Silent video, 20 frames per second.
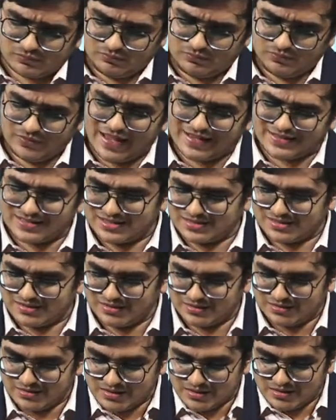
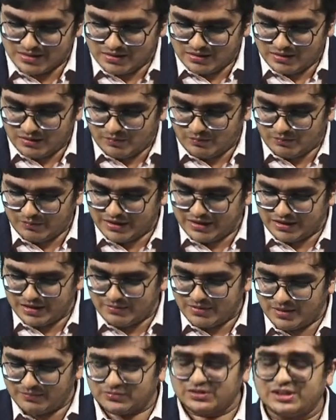Next,
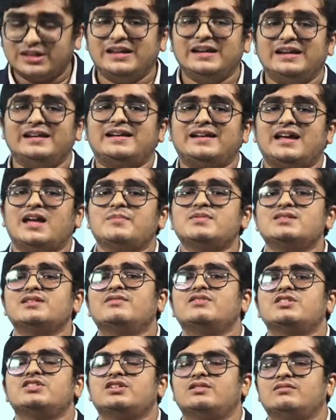minimum 3 times
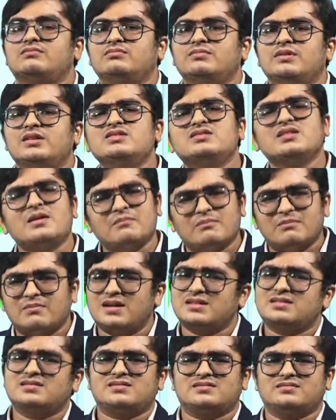revision is a
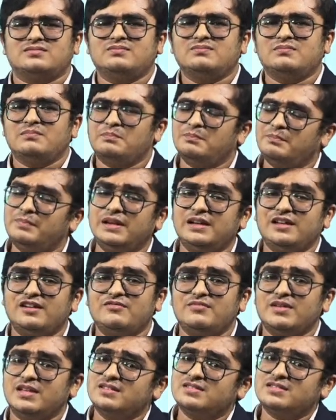must. Believe
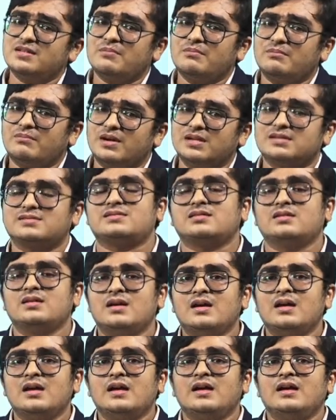me, it's a must.
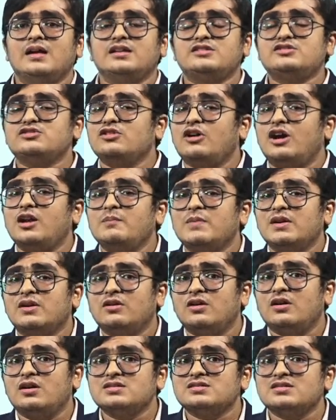It's not
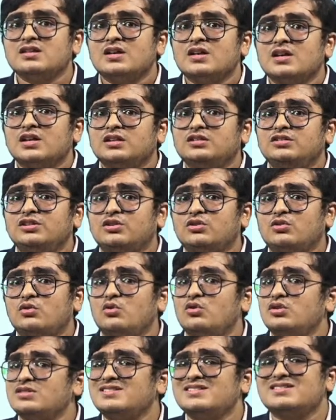because the
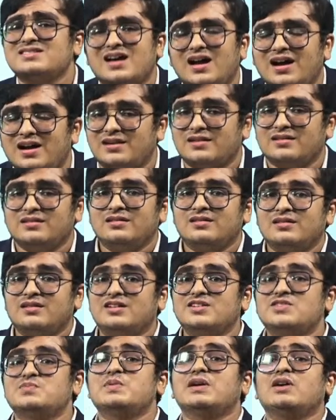course is hard.
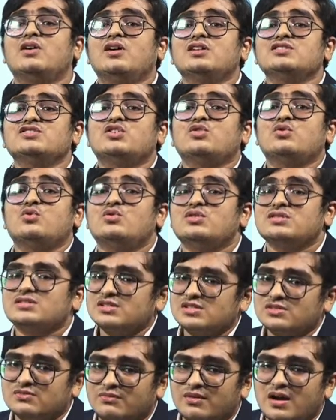It's because the course
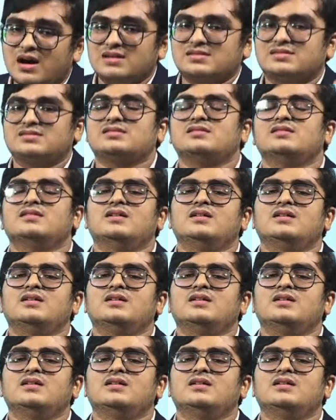is vast.